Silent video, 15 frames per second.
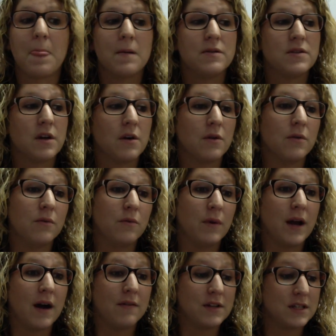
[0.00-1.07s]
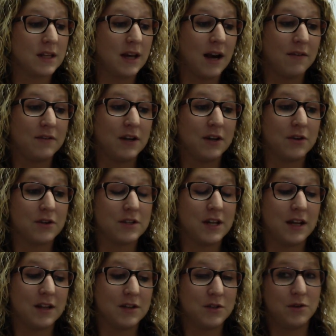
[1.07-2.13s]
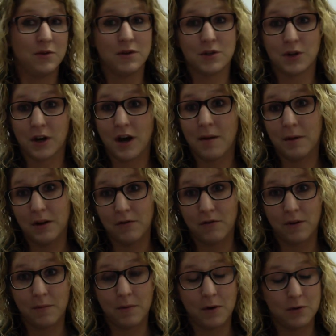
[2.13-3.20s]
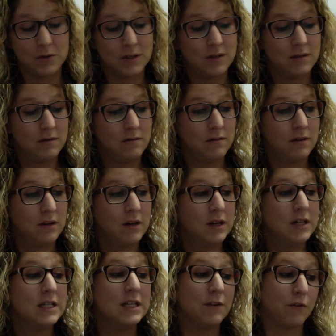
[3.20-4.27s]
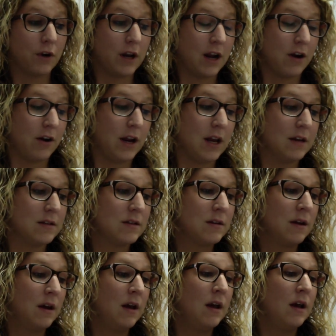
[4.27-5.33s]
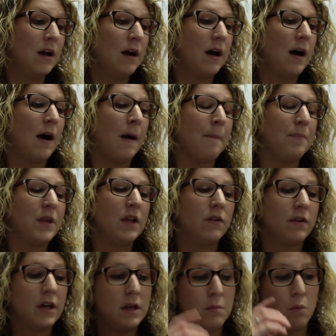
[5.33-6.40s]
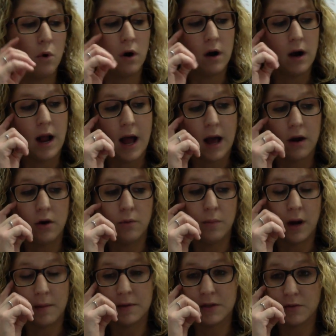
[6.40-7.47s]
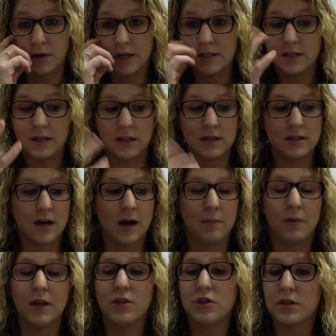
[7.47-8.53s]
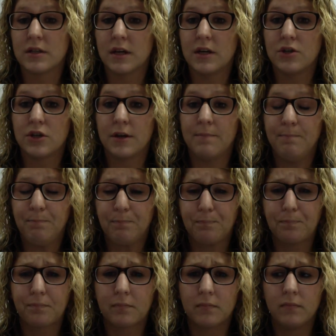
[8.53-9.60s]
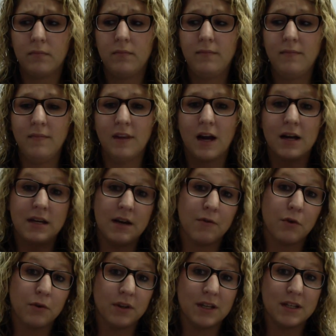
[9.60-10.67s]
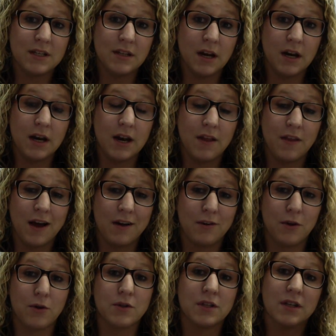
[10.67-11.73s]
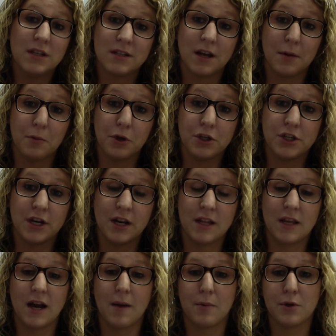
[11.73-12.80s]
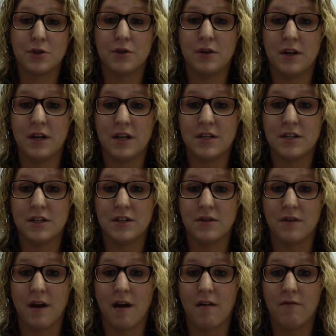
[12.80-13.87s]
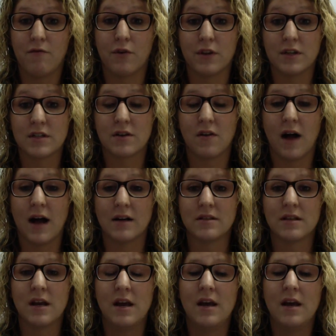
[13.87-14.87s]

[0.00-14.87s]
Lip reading: So we obviously have to understand that students are coming from those different areas. In looking more at Obama's Race to the Top legislation, I'd never really studied it that closely, so I appreciated the opportunity to do that for this class.